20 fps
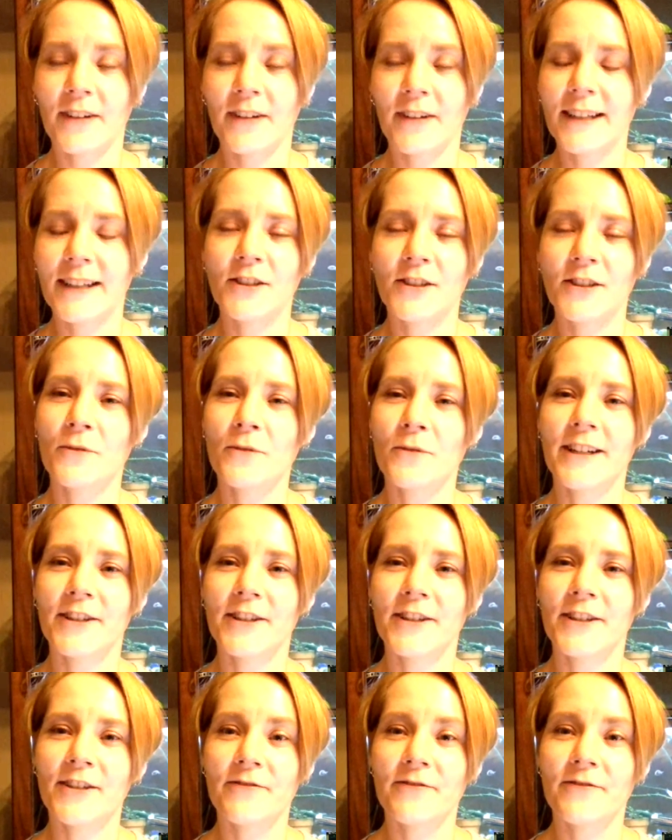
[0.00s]
don't want her in the
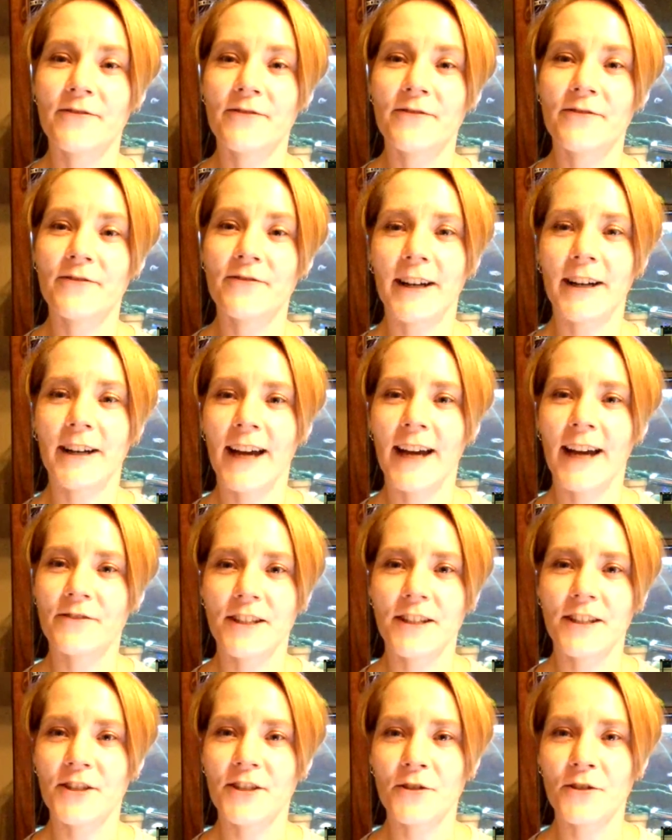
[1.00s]
video, I have to
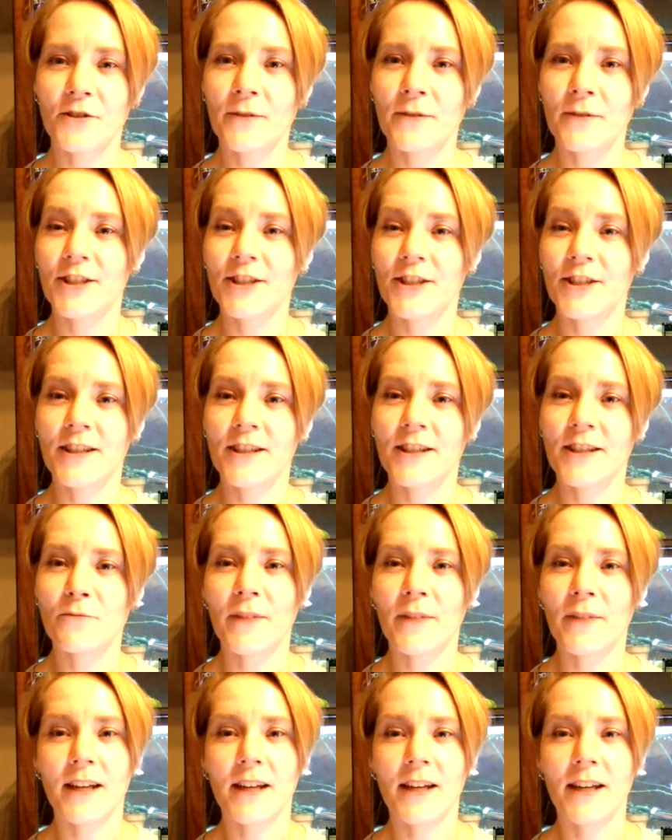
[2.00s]
do it when she's in bed.
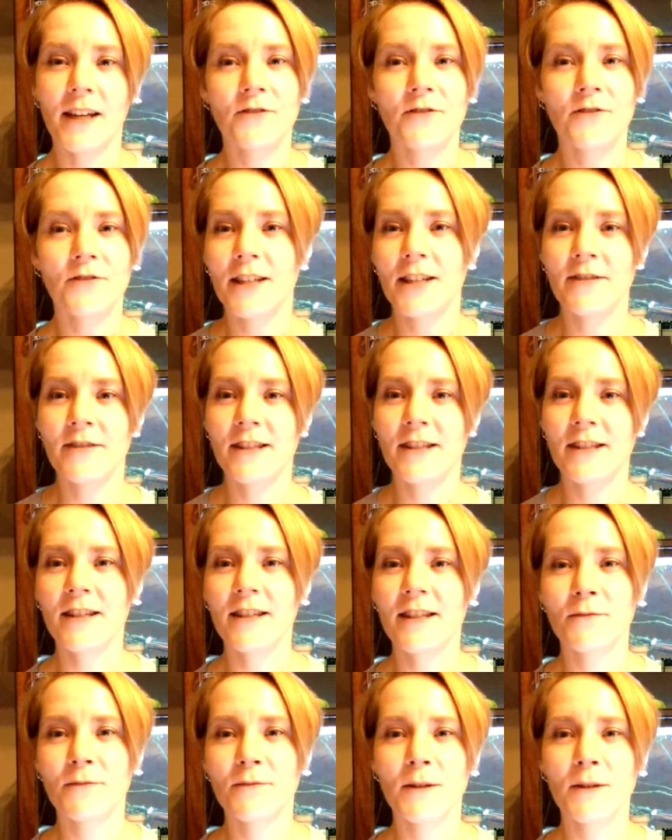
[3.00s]
If she even sees
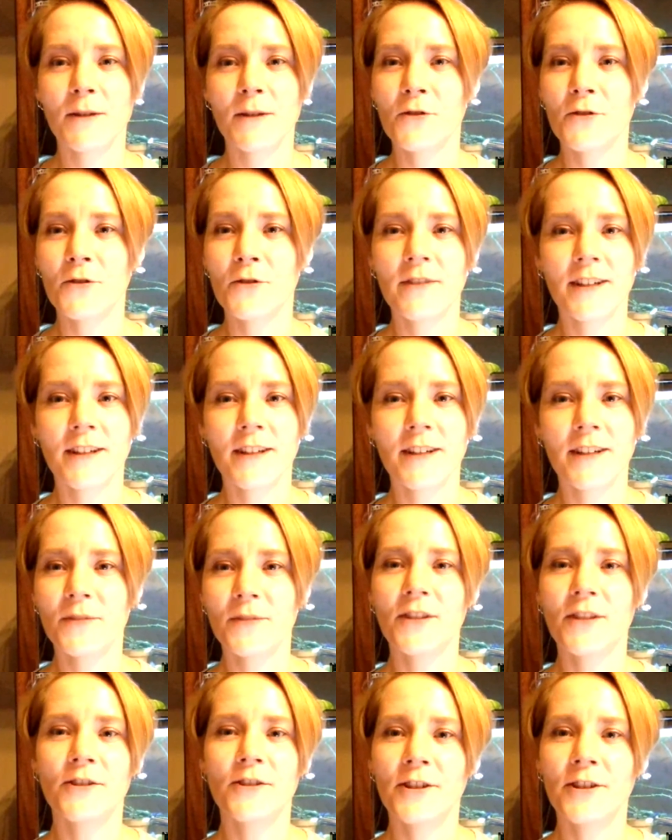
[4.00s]
me move the computer
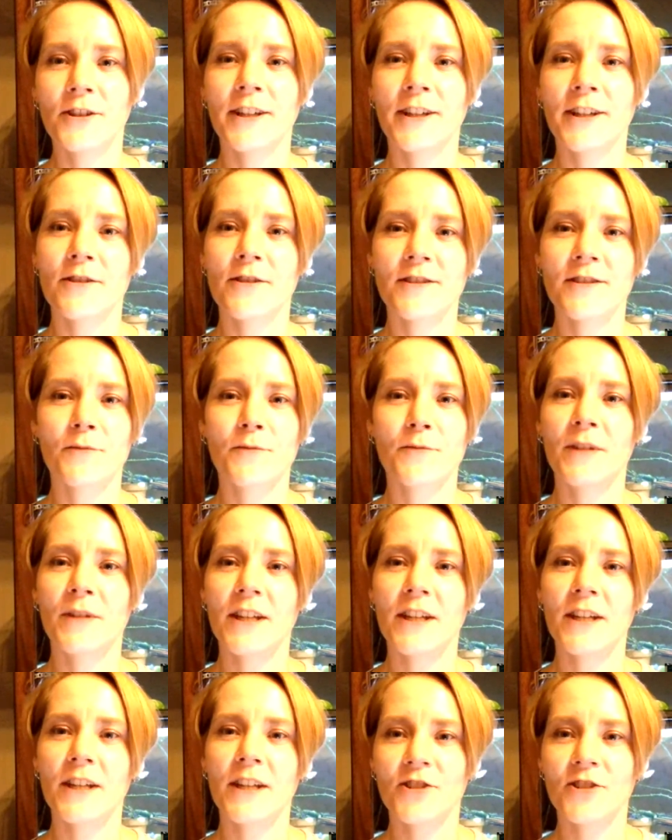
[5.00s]
near the speaker,
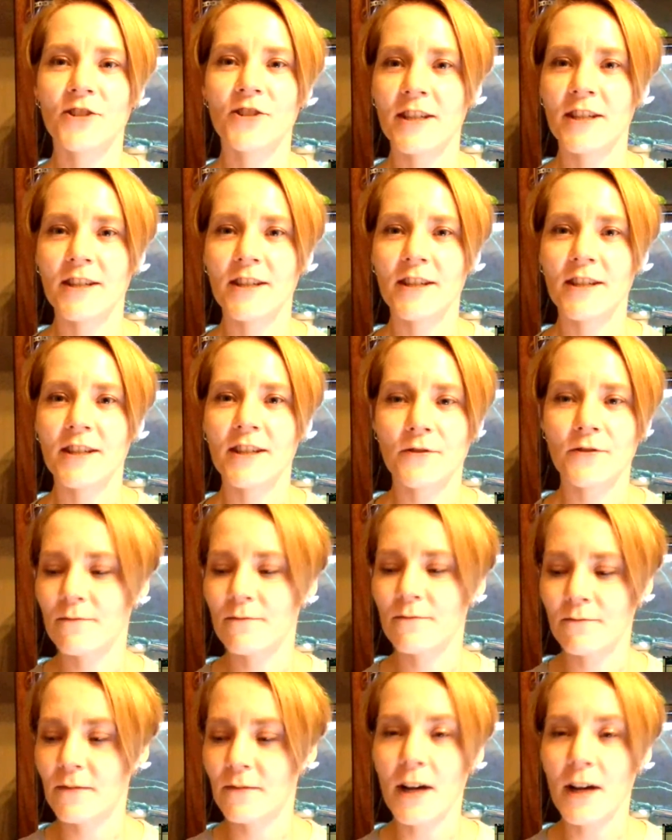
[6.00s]
she's
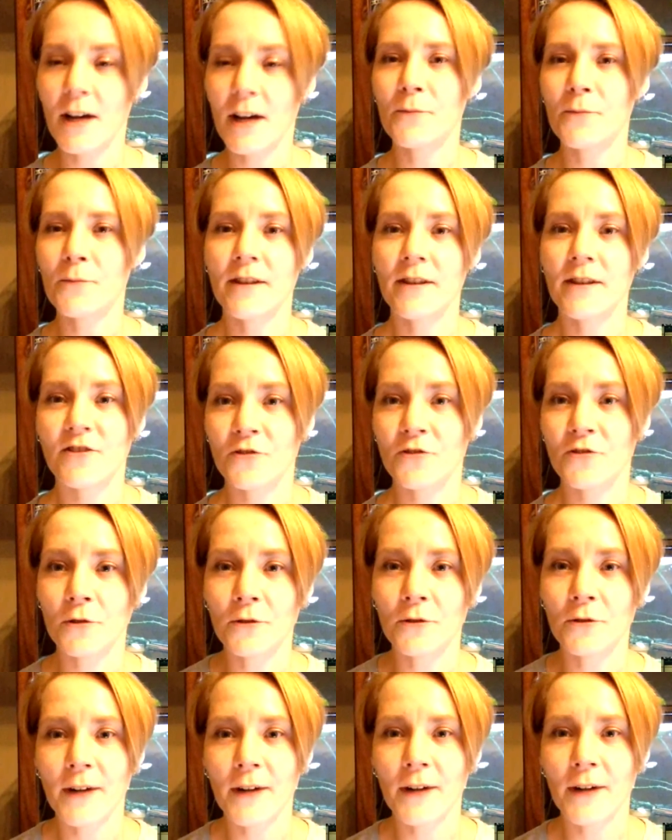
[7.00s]
up on the stool
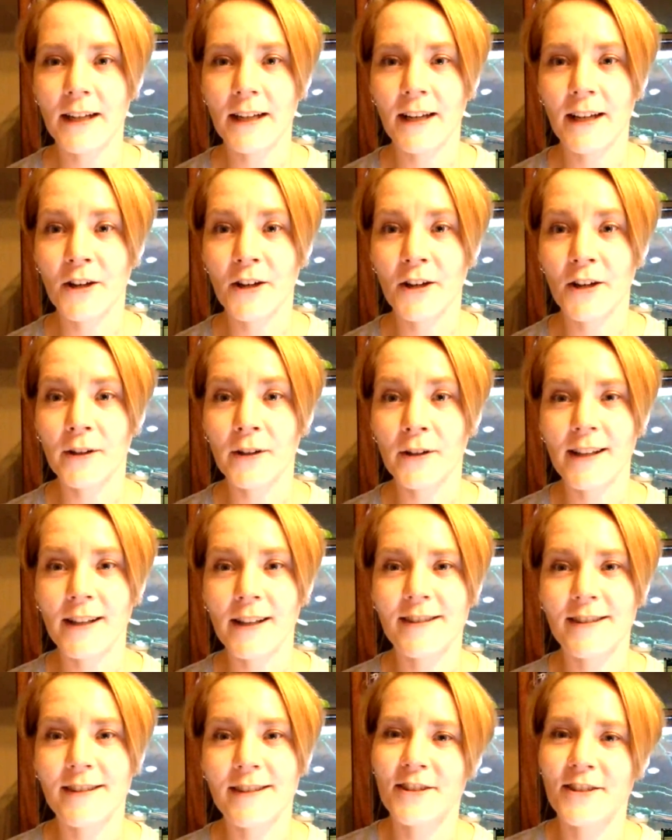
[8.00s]
ready to go. Let's
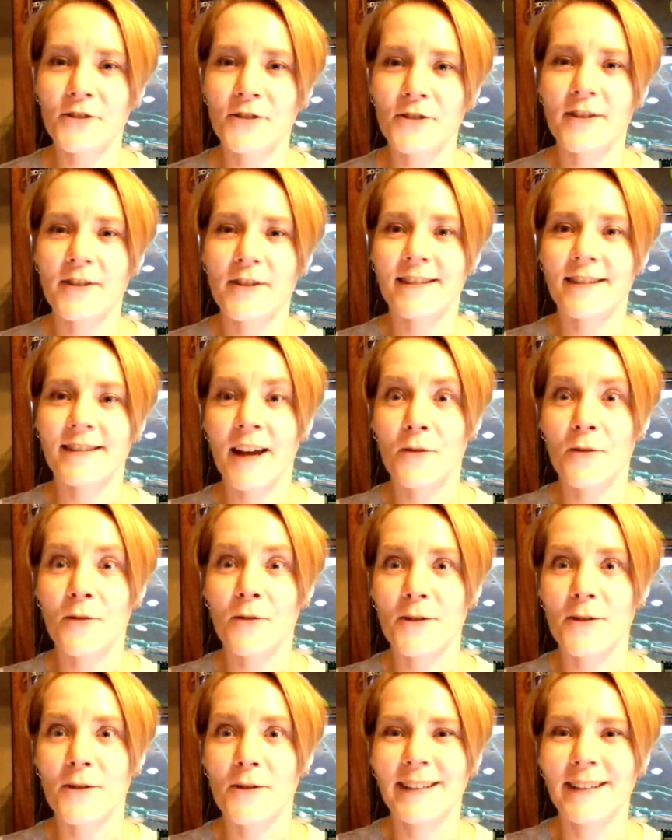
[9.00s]
do this now, Mom.